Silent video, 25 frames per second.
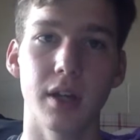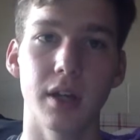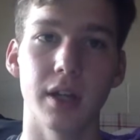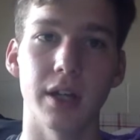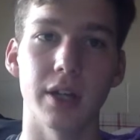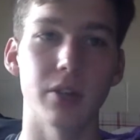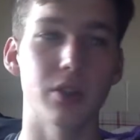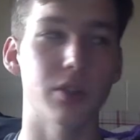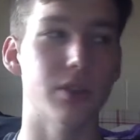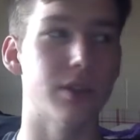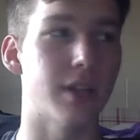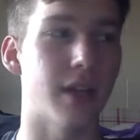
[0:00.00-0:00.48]

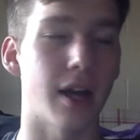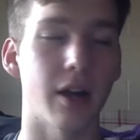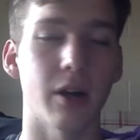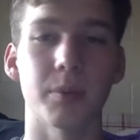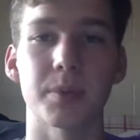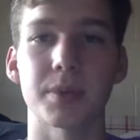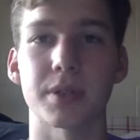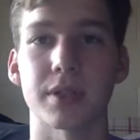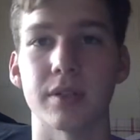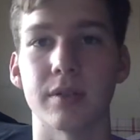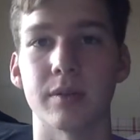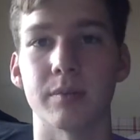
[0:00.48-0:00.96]
It just
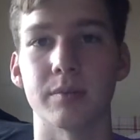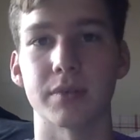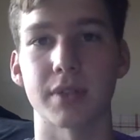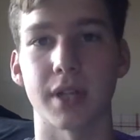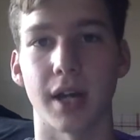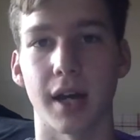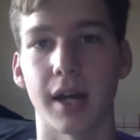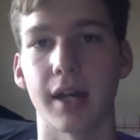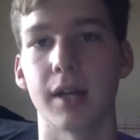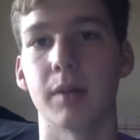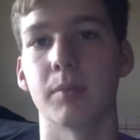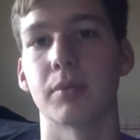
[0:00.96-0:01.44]
helps him
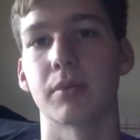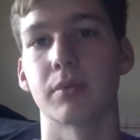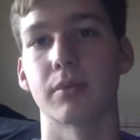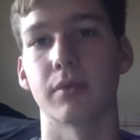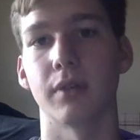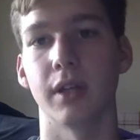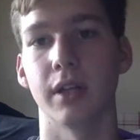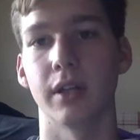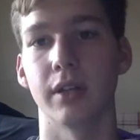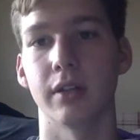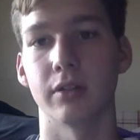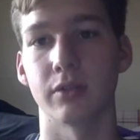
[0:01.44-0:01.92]
type
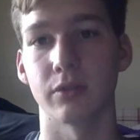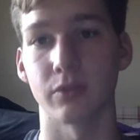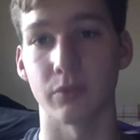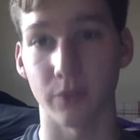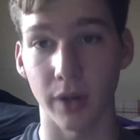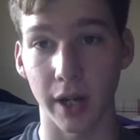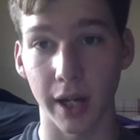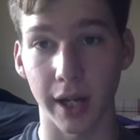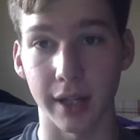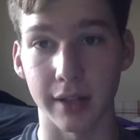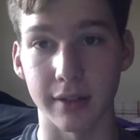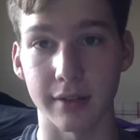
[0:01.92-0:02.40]
and
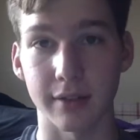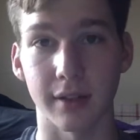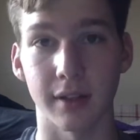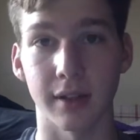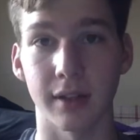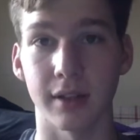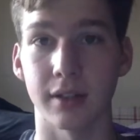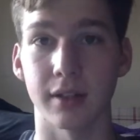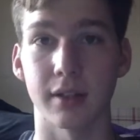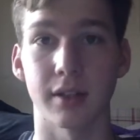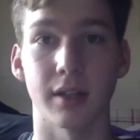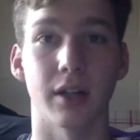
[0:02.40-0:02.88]
write,
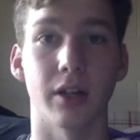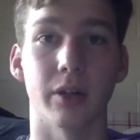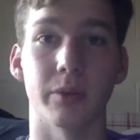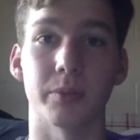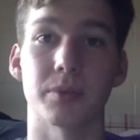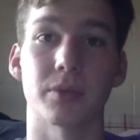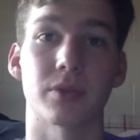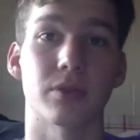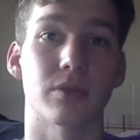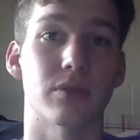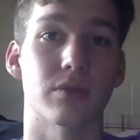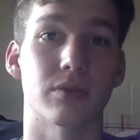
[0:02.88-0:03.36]
and it
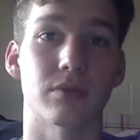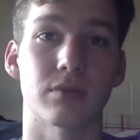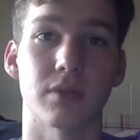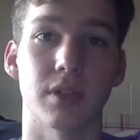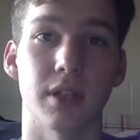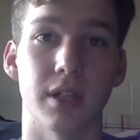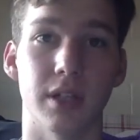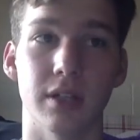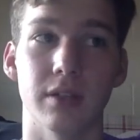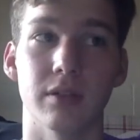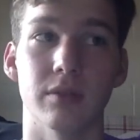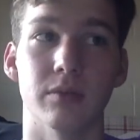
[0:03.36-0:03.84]
helps
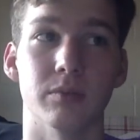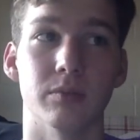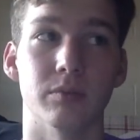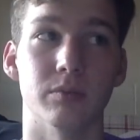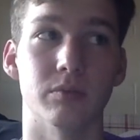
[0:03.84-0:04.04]
him,